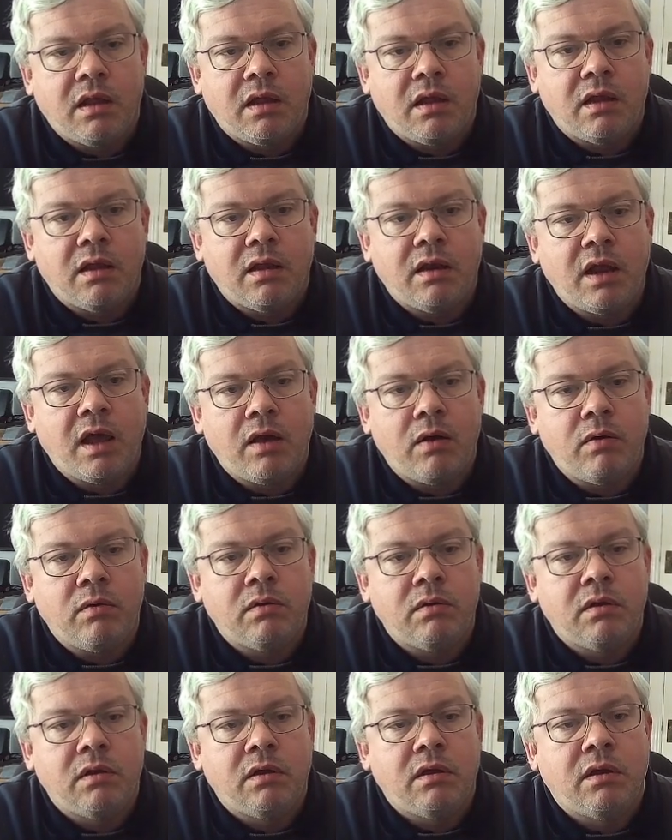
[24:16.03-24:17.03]
Now
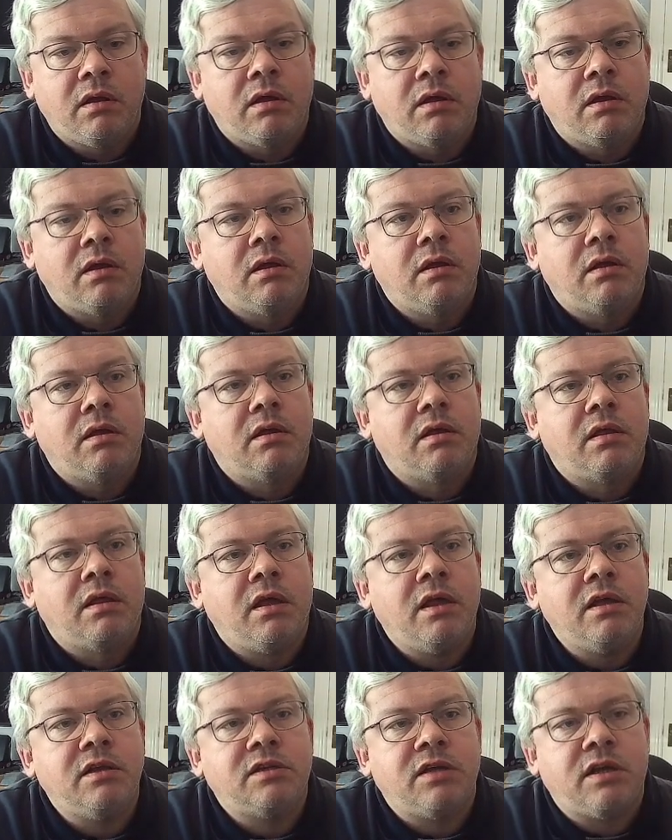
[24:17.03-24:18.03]

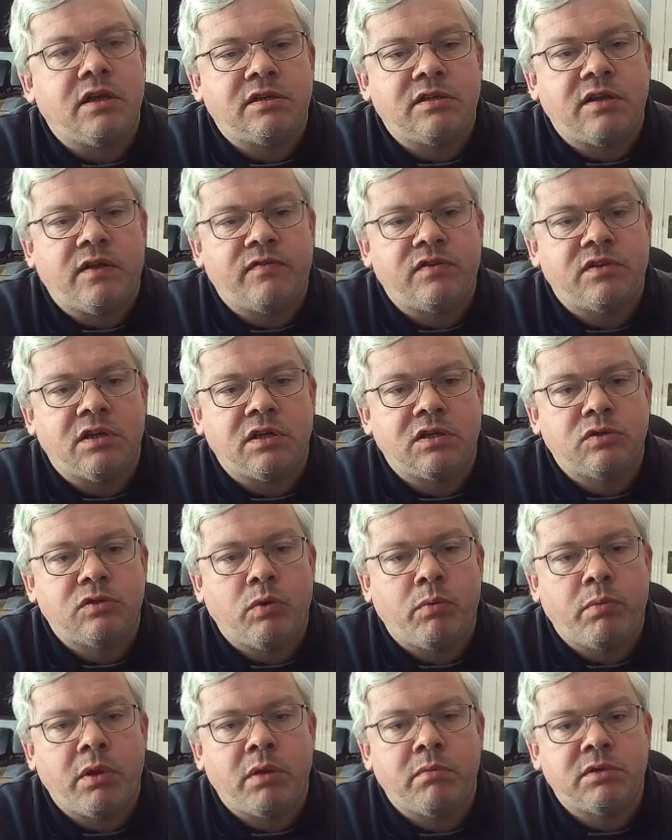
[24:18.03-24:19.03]
king takes f6 would
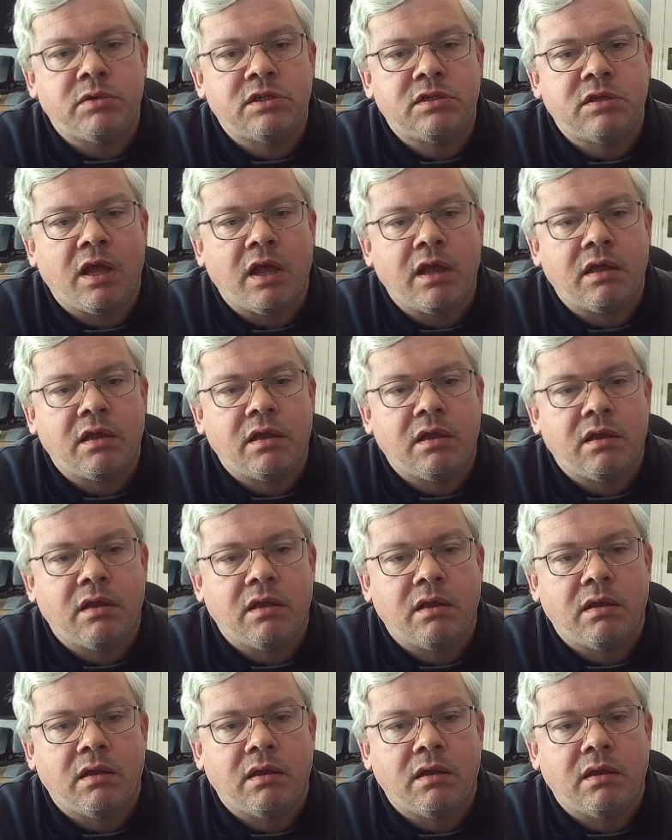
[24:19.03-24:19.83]
be a mistake